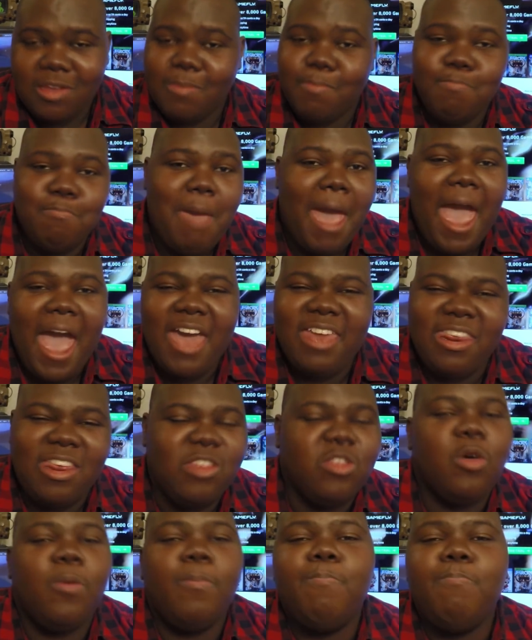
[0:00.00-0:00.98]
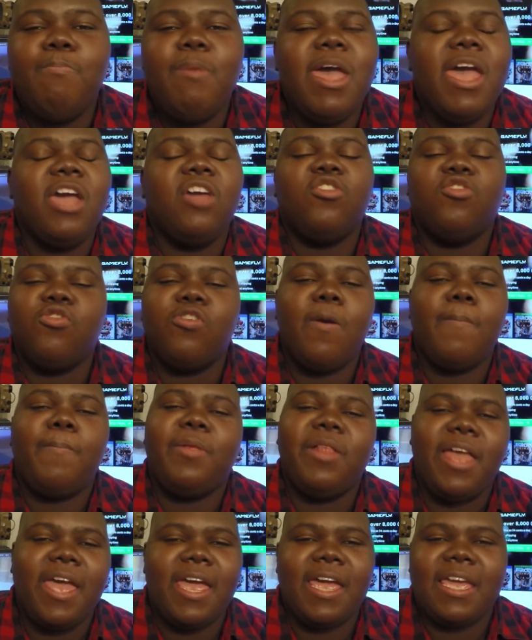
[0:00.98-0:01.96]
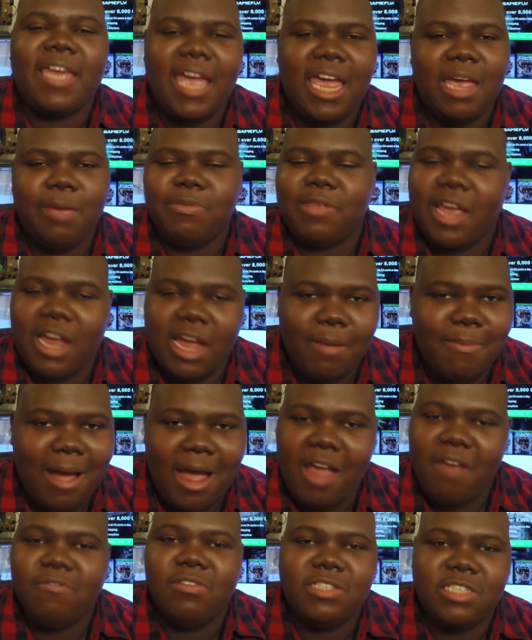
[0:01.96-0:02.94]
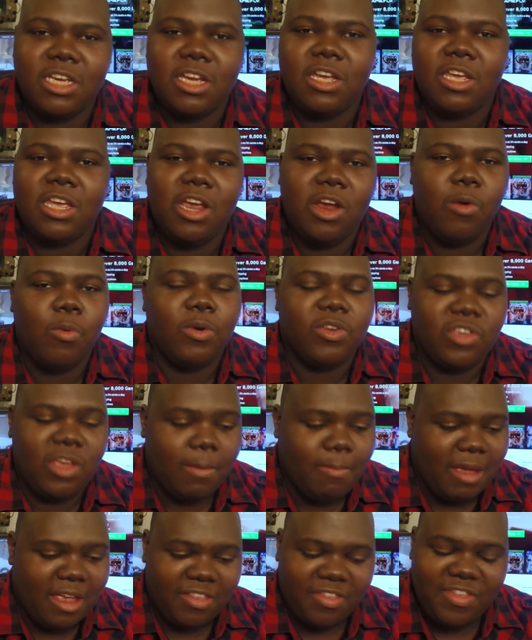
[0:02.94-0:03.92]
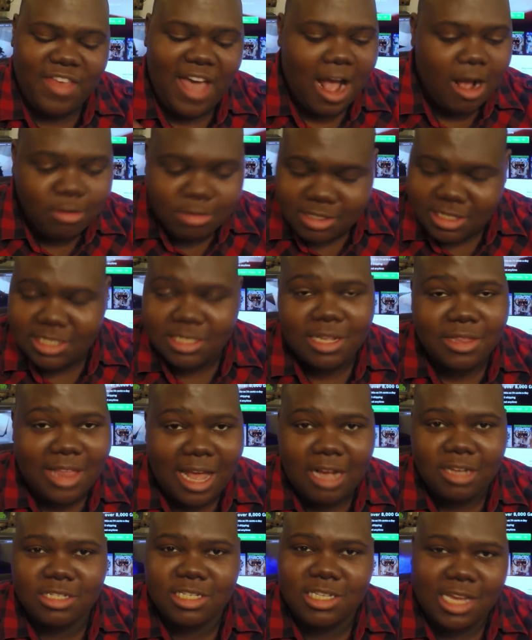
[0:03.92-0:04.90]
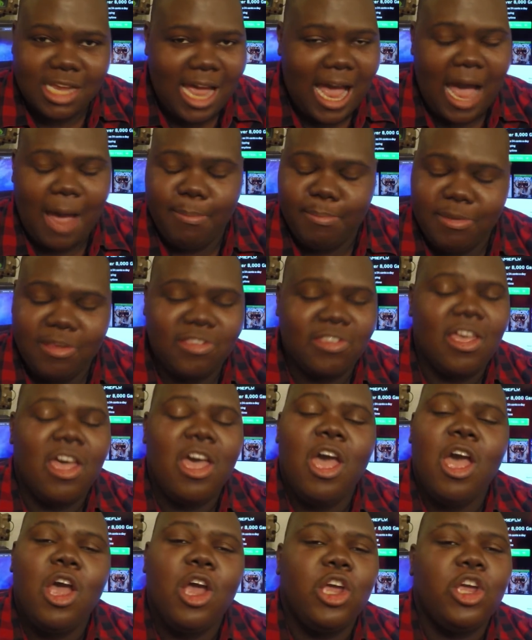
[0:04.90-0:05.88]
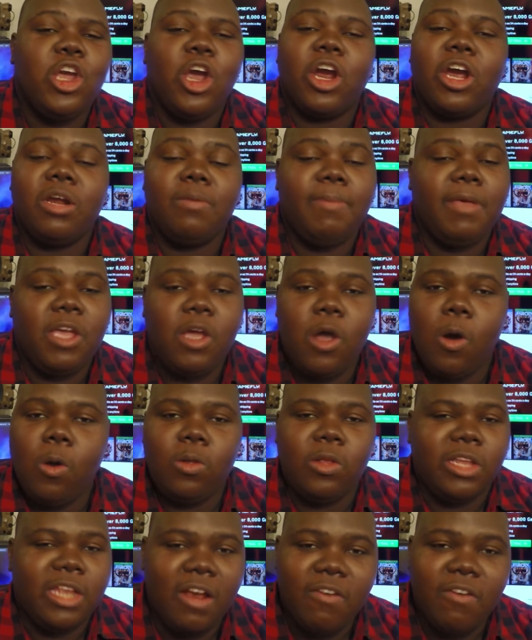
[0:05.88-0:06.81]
Madden, the big AAA games that come out every single year, which they make thousands and thousands of copies, you're going to be golden.